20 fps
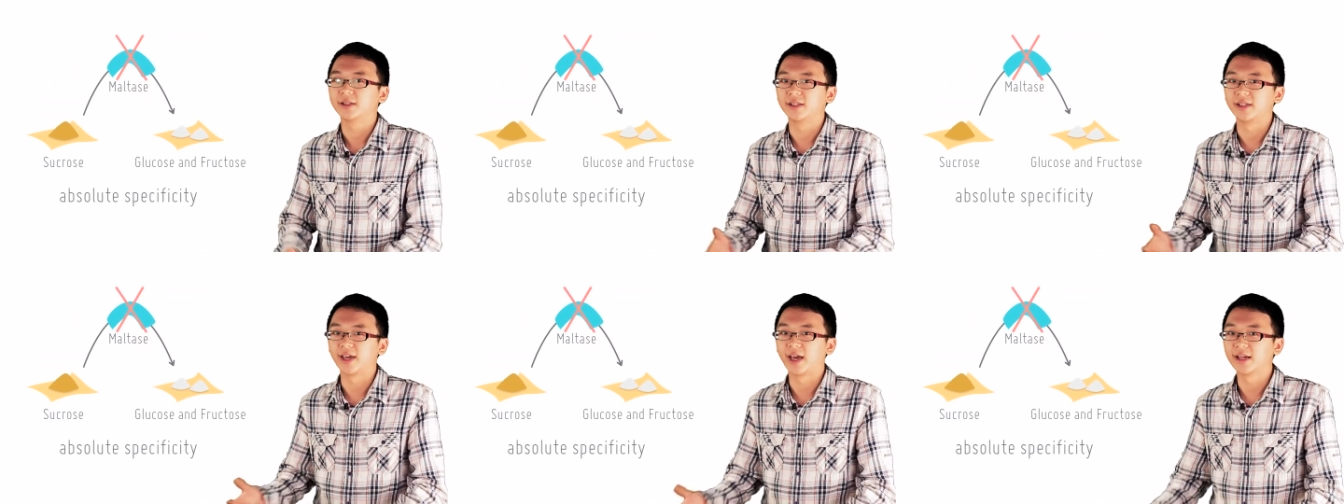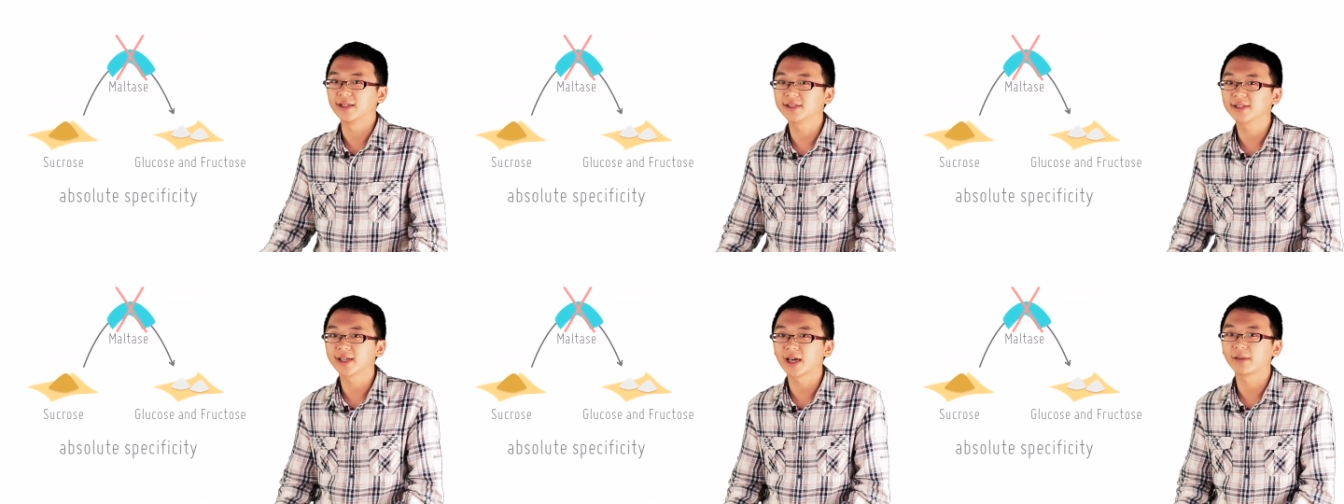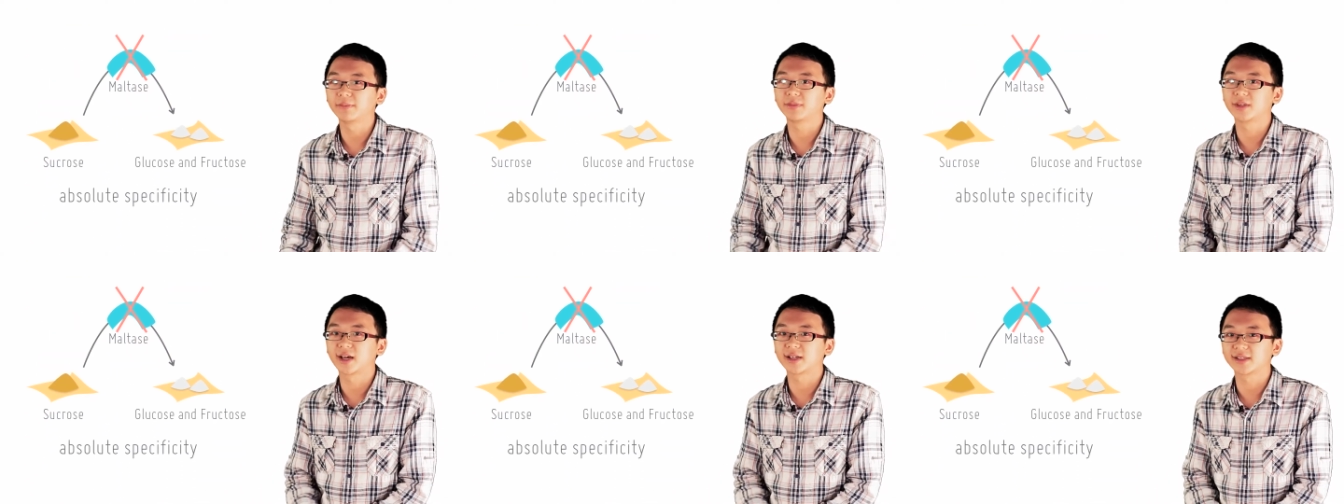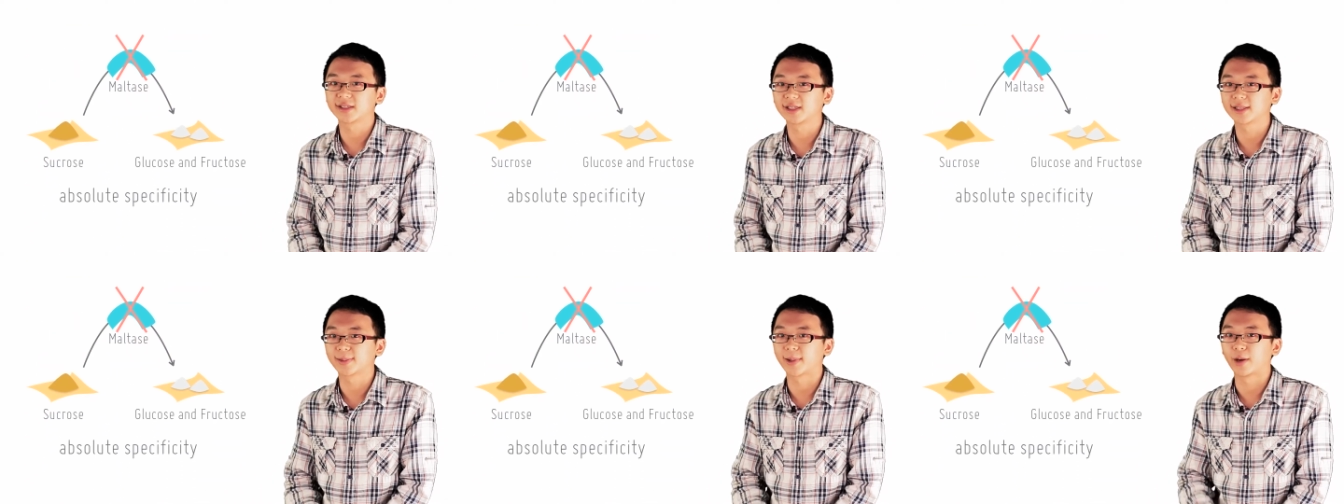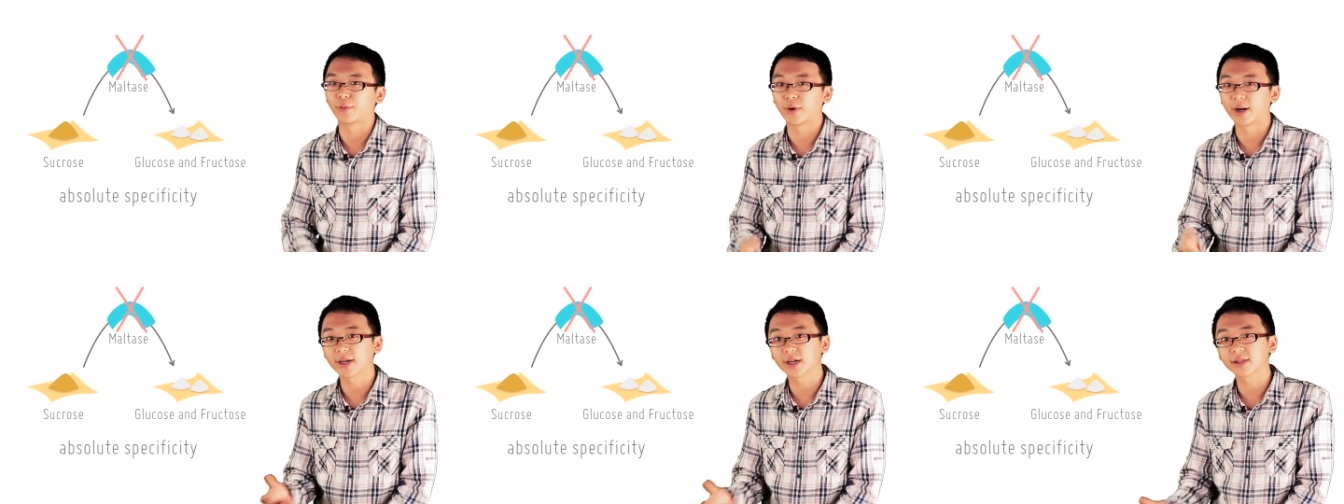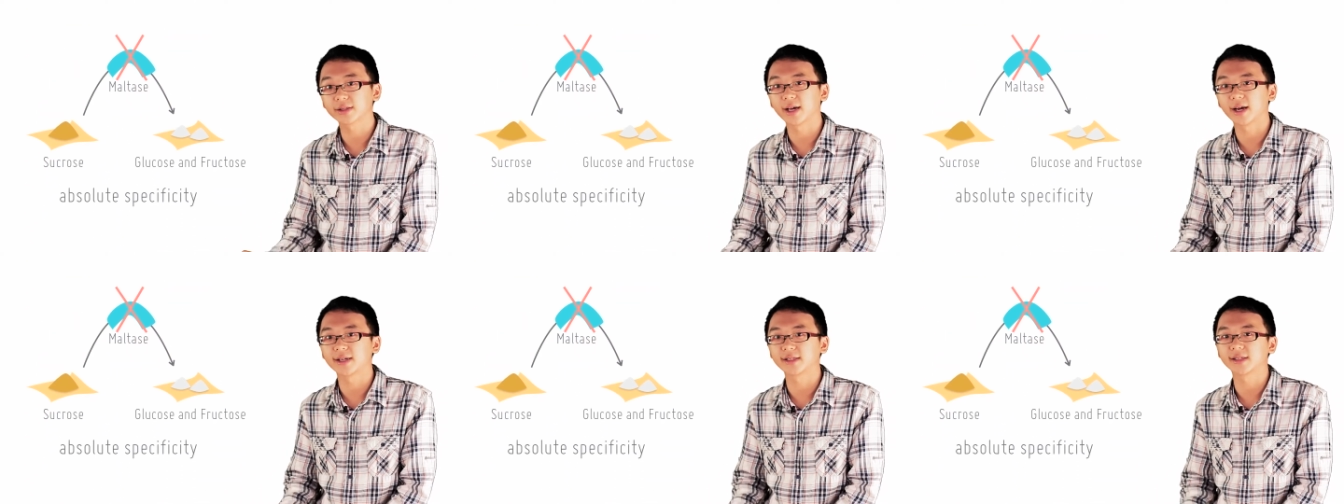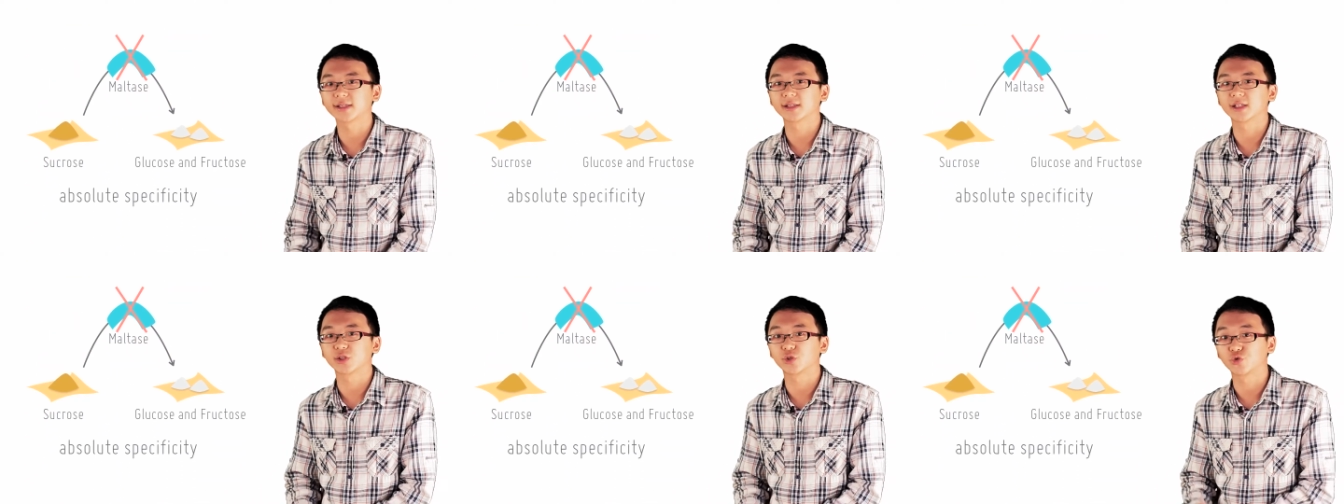The enzyme does this by
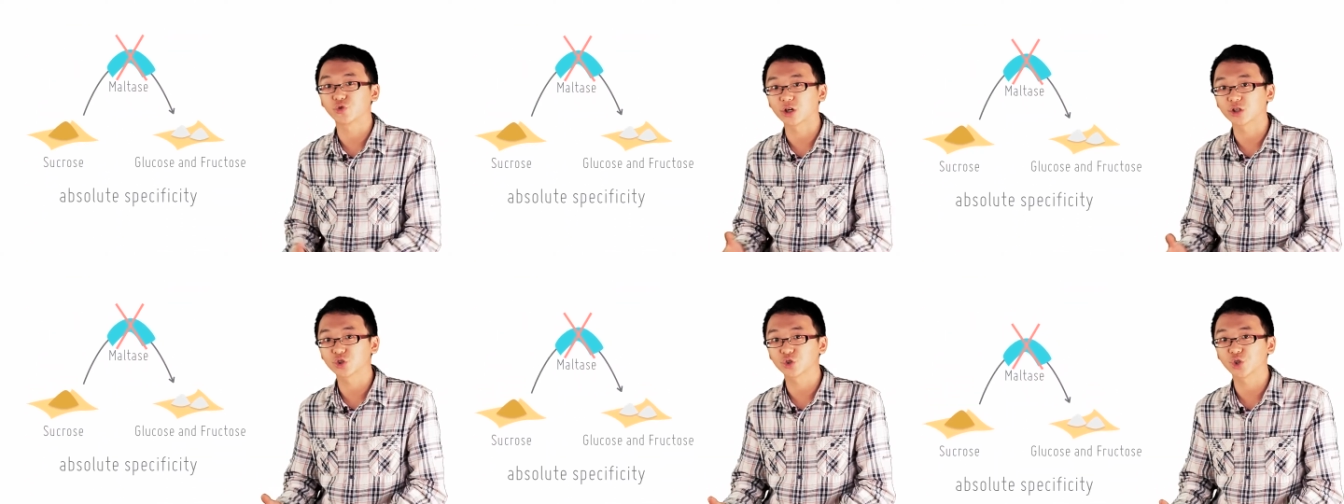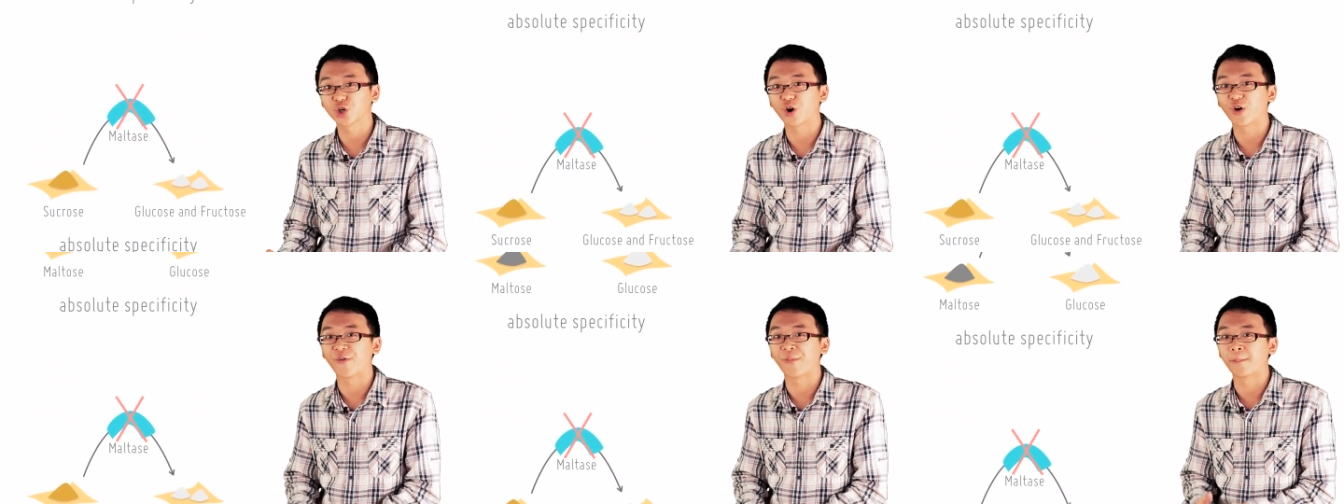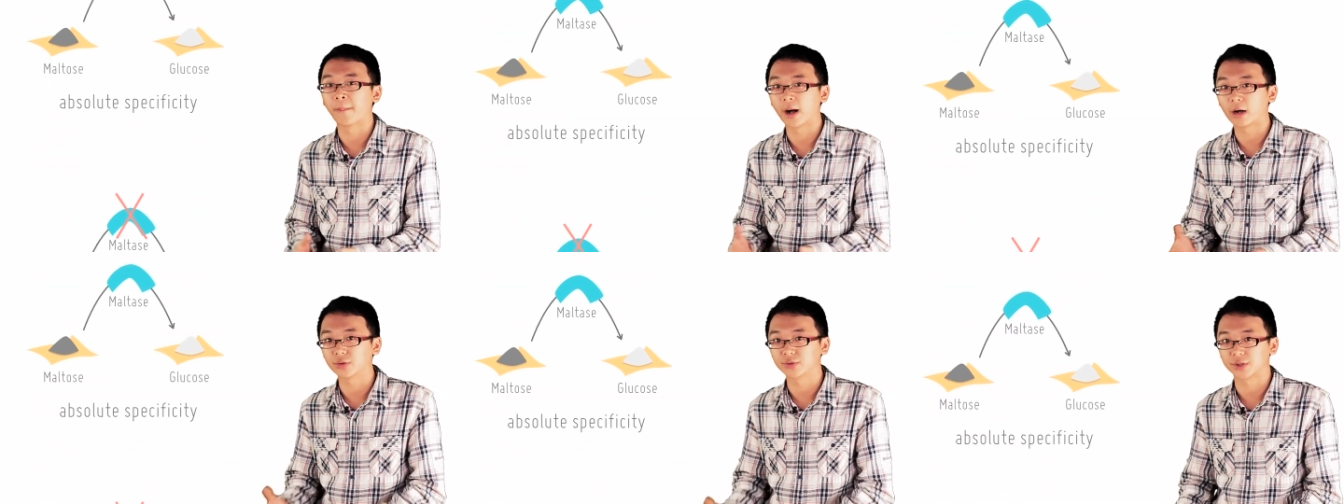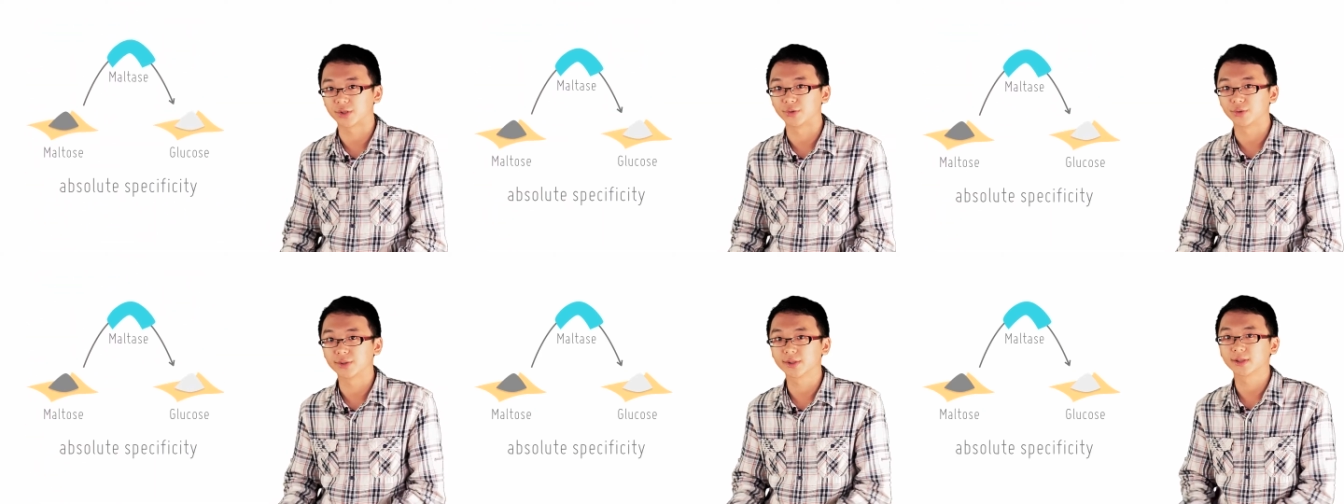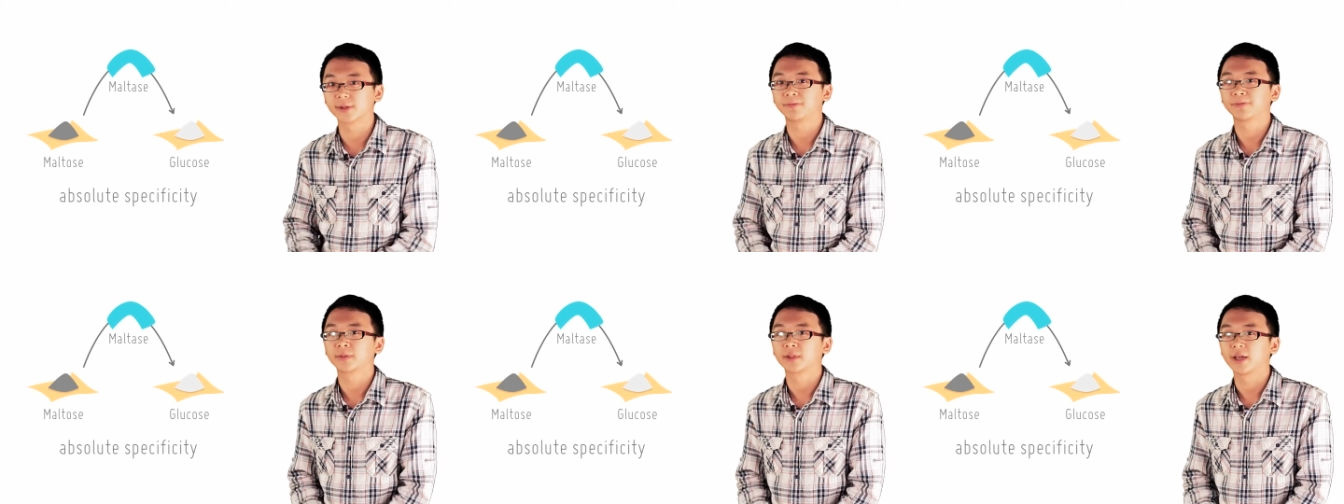recognizing the structure of maltose.